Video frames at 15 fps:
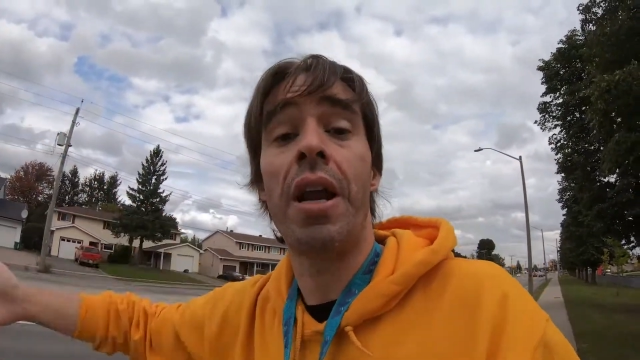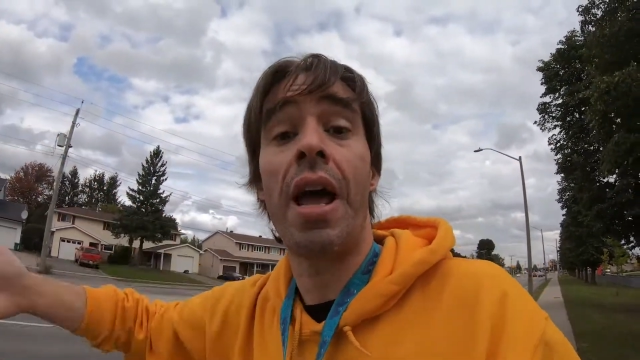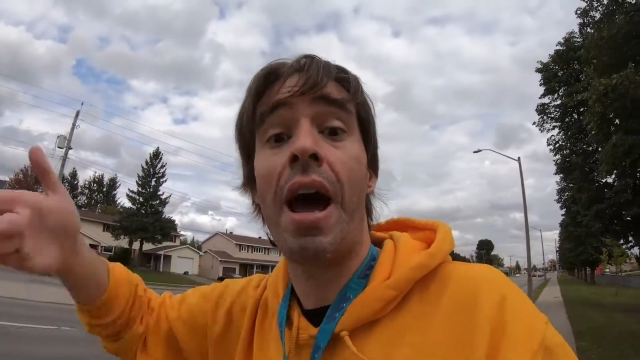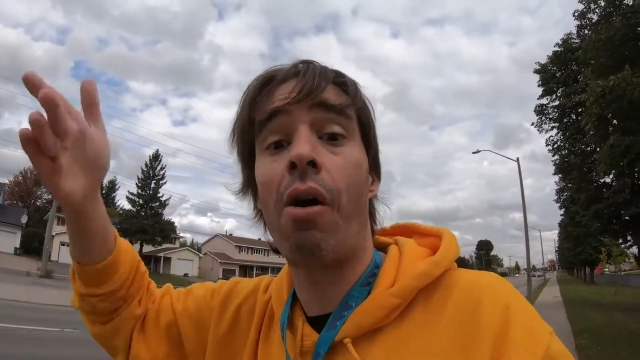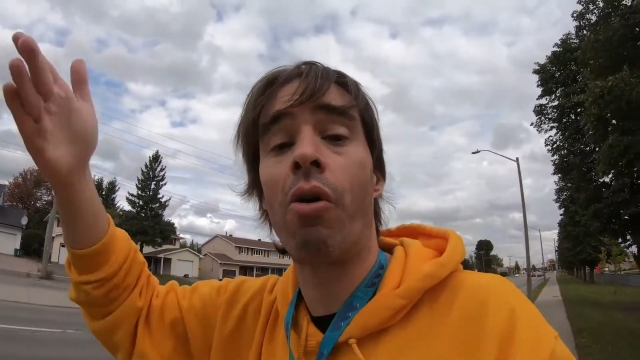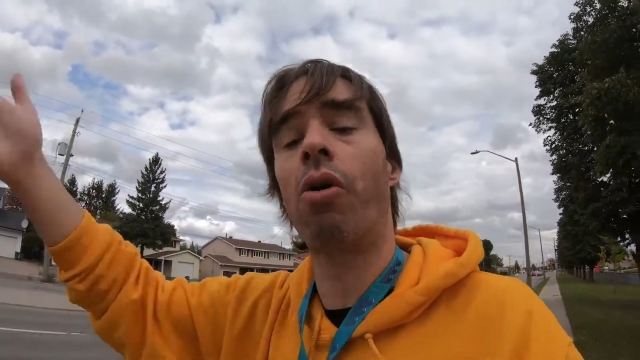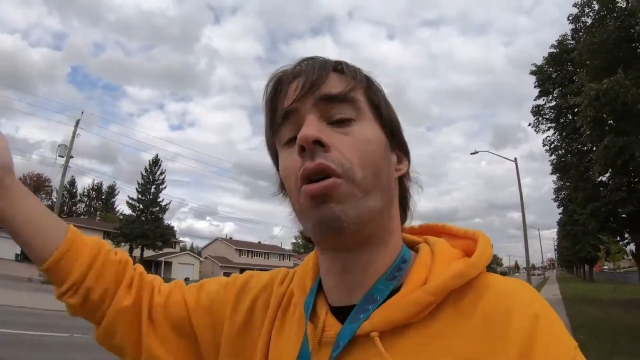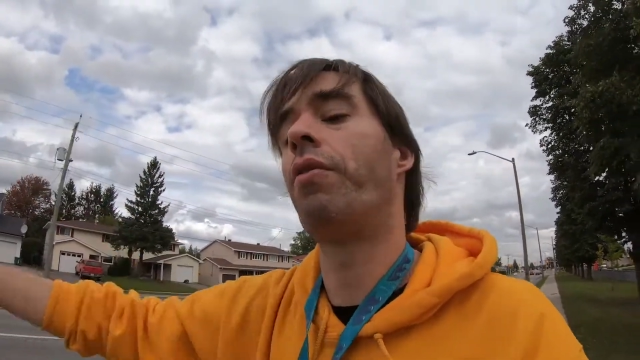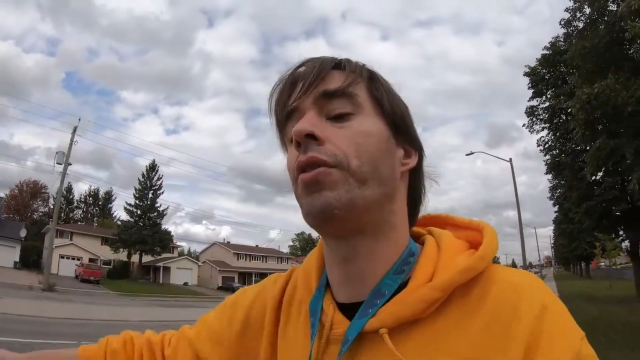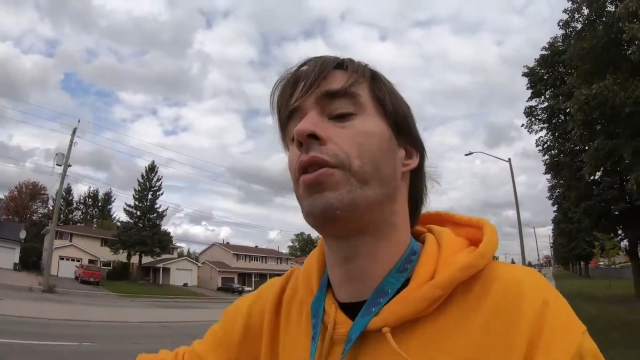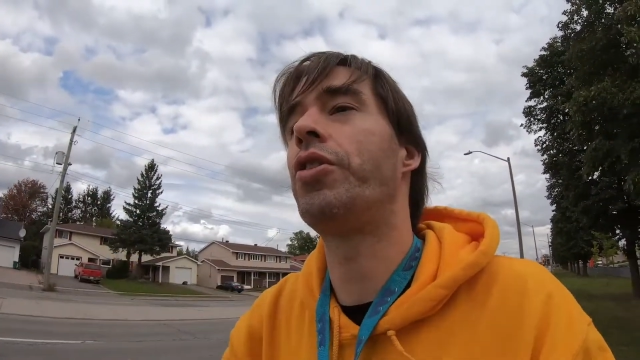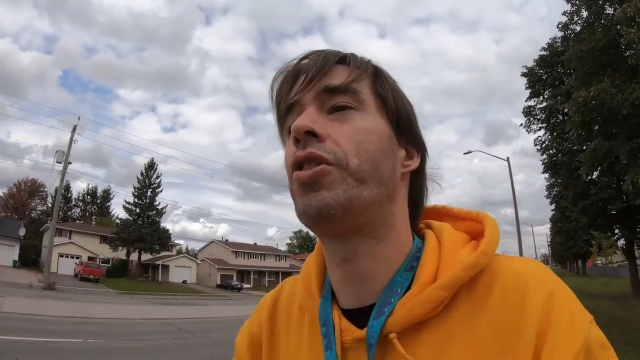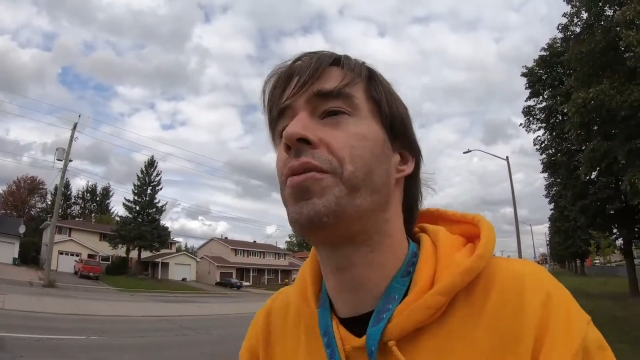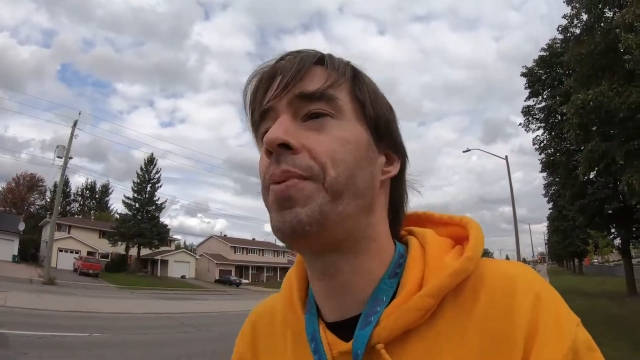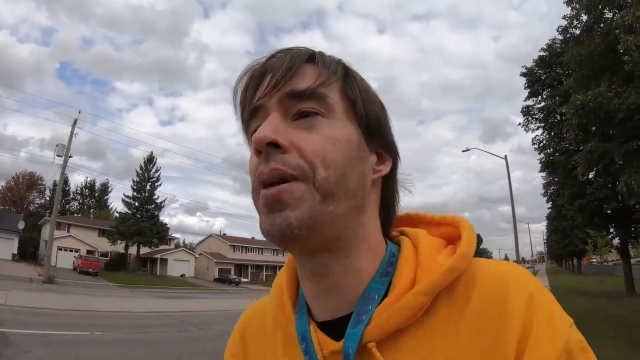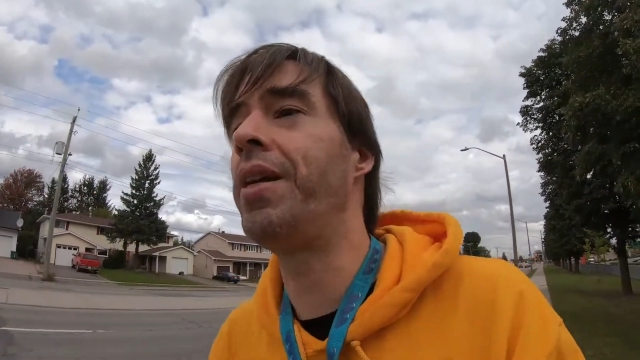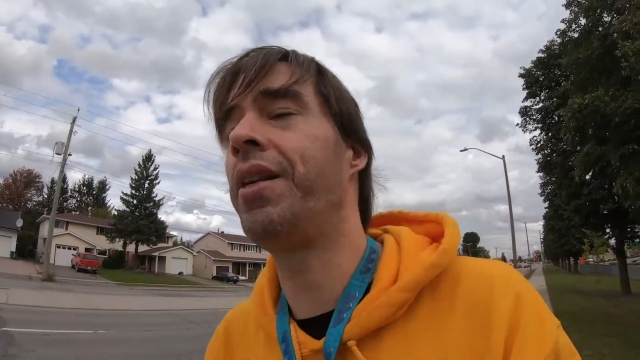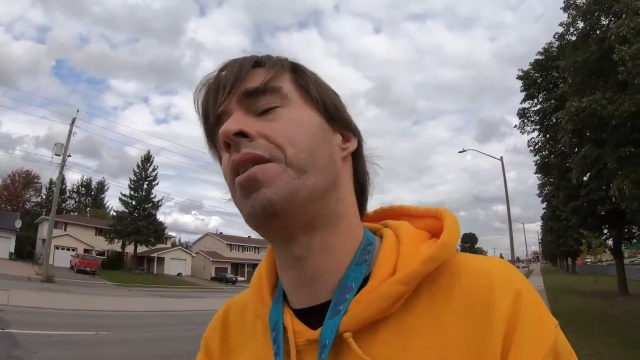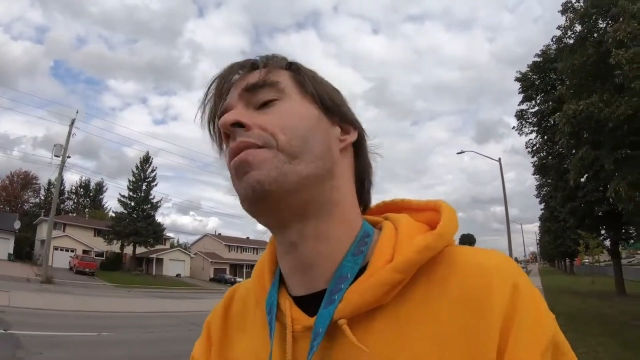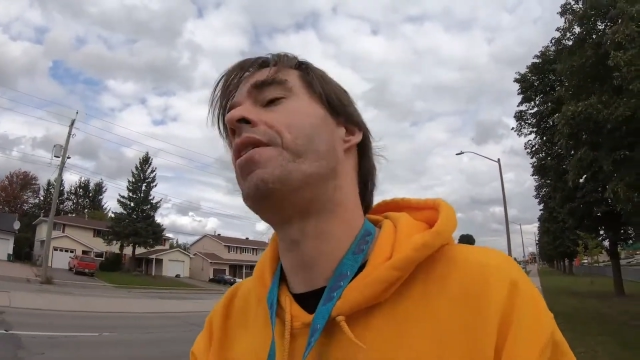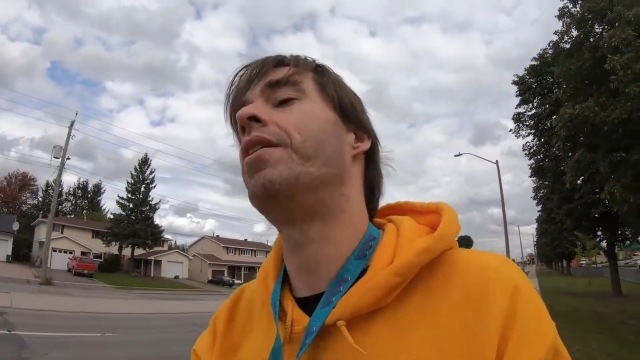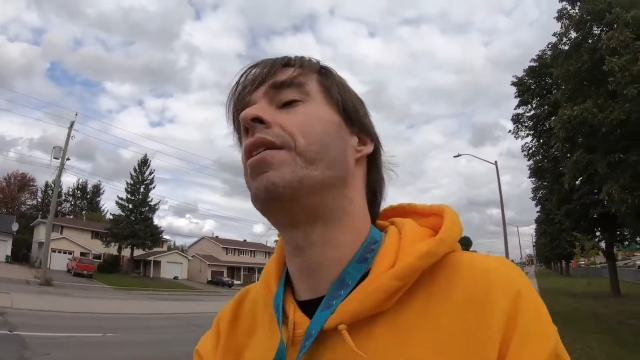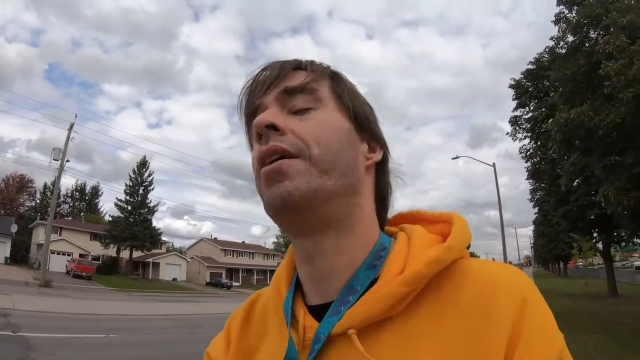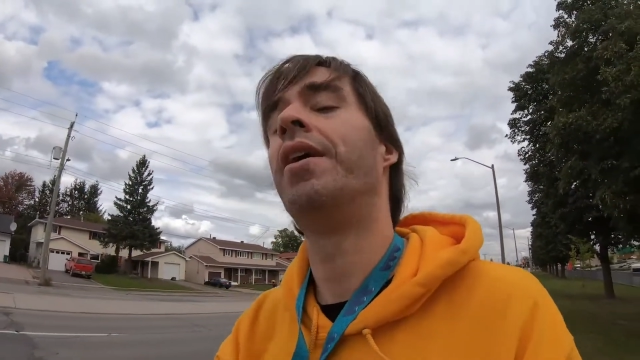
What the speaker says: hour over the speed limit,